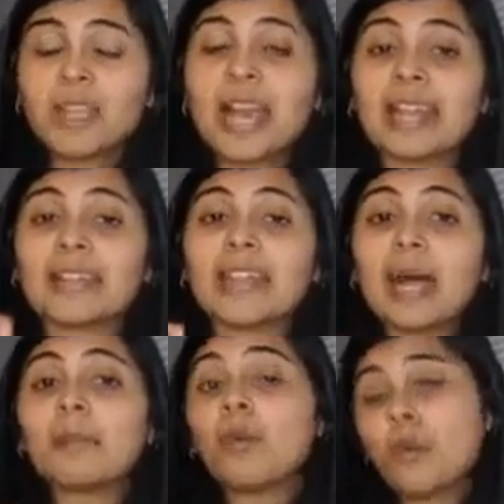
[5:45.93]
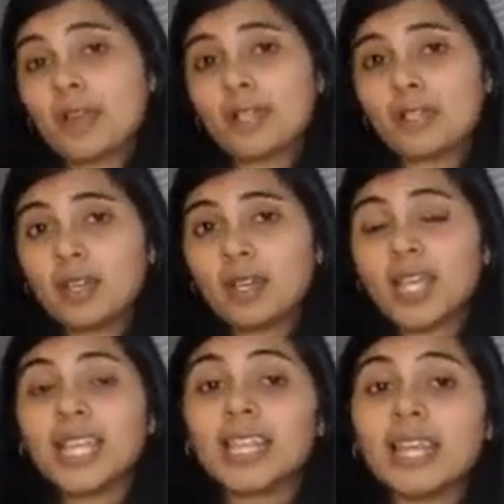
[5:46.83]
And at that point,
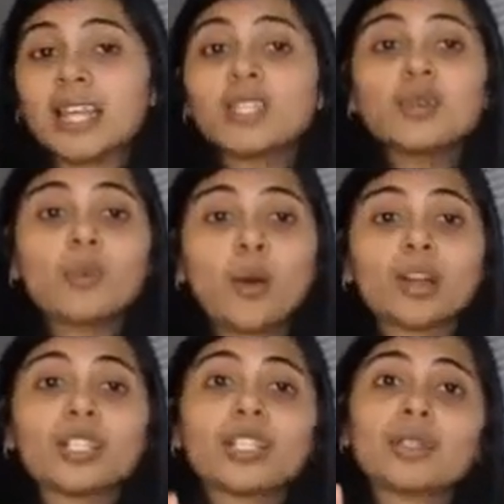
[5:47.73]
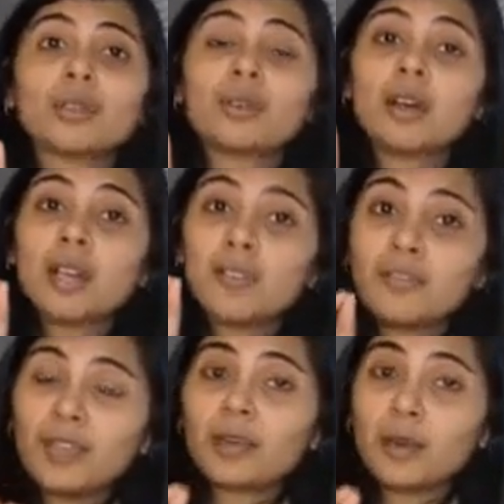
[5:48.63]
then you want to
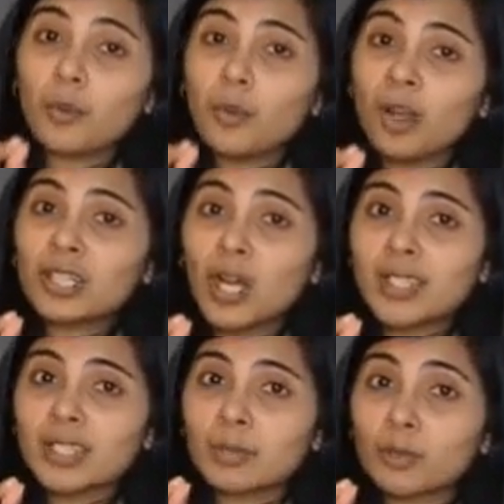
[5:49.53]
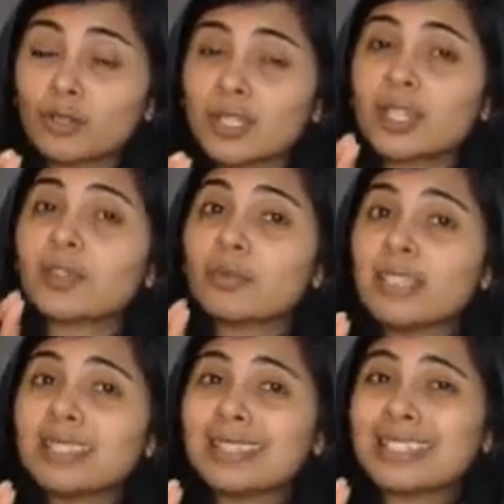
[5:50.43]
figure out what caused that emotion. And the
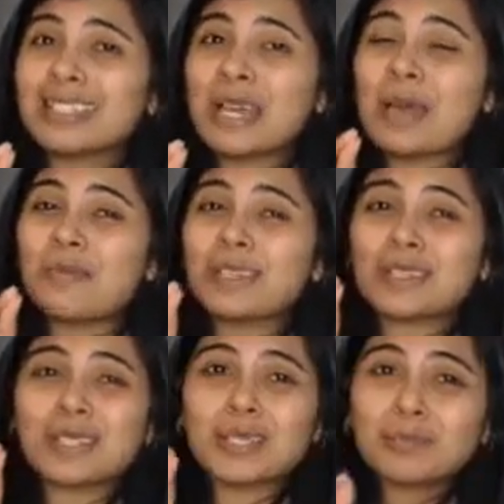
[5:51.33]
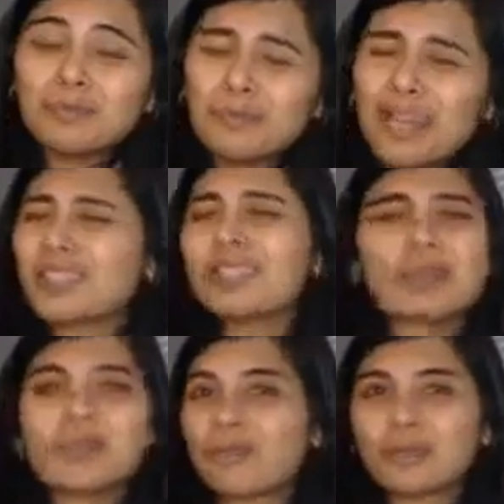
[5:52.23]
reason is because, especially
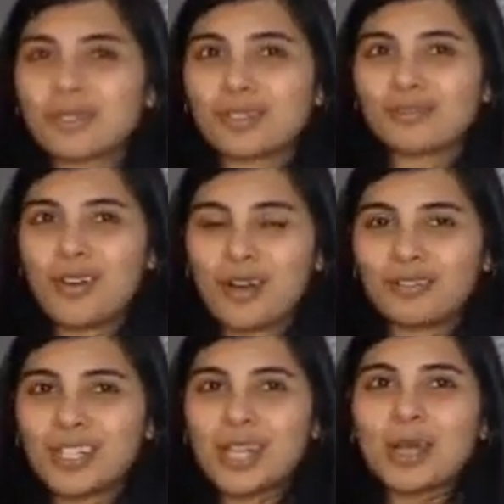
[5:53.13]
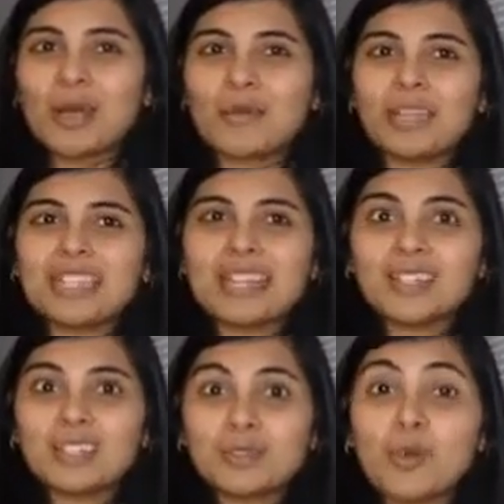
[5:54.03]
when hormones are involved, we
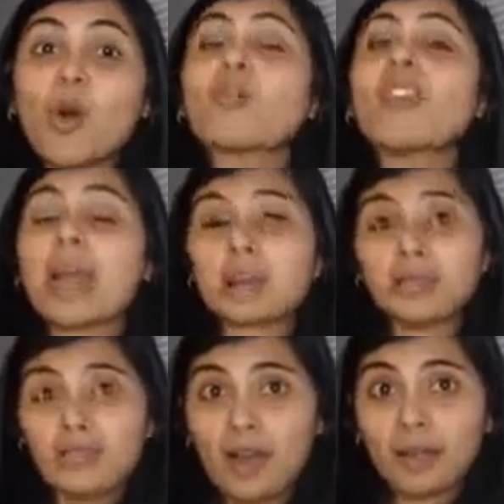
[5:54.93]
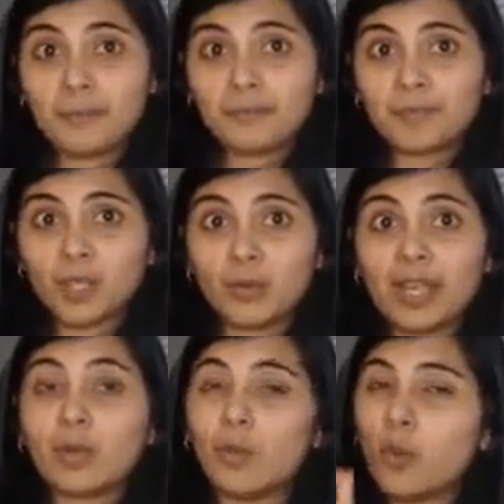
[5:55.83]
tend to over amplify,
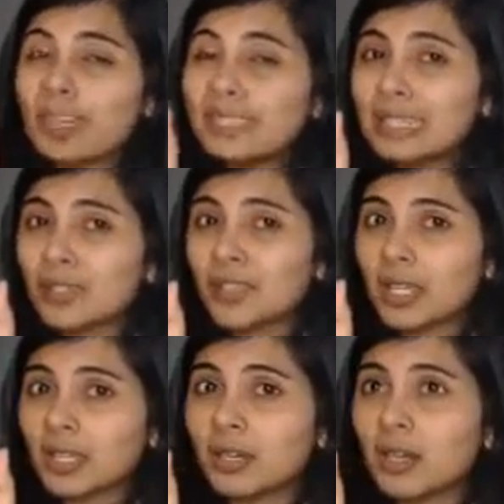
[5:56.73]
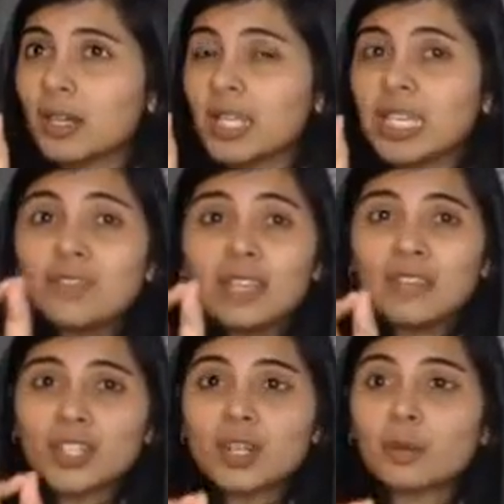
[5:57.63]
right? One little thing, even if
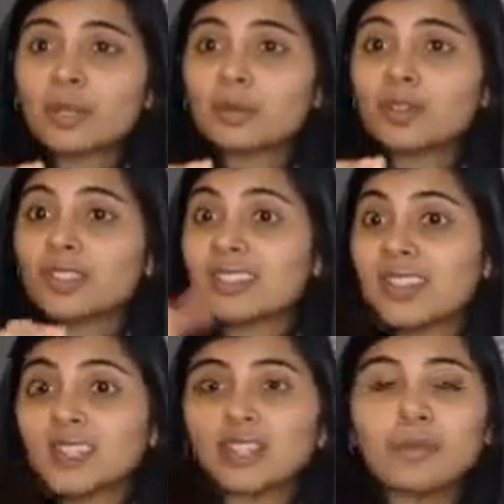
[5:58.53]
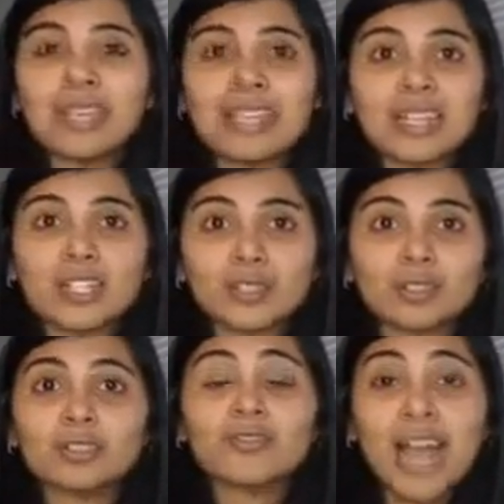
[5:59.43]
it's not what the person said, it could be an
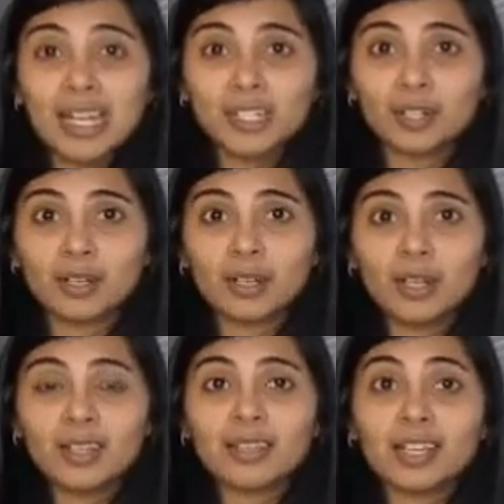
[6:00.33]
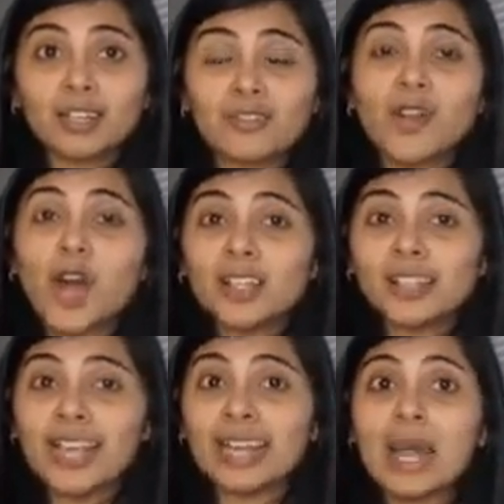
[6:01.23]
external factor that could have caused
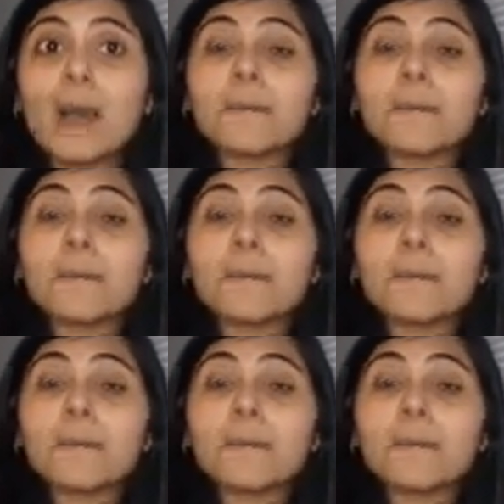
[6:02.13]
that,